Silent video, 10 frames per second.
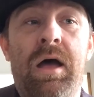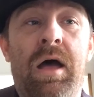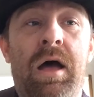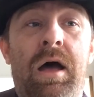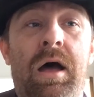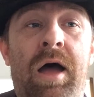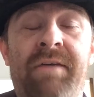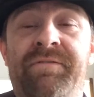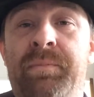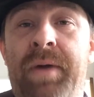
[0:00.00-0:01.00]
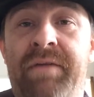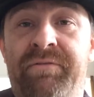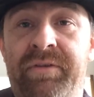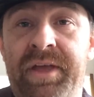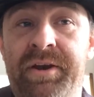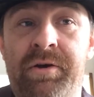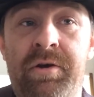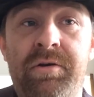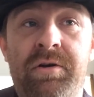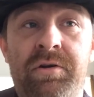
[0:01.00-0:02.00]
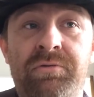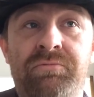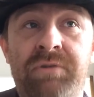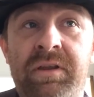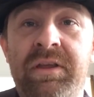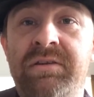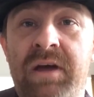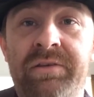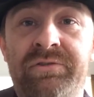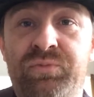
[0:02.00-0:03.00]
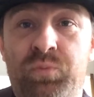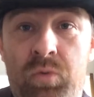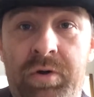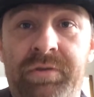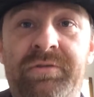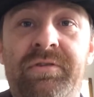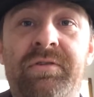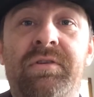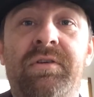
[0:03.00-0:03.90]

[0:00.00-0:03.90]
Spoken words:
I feel bad for Leanna Kerner, who really does want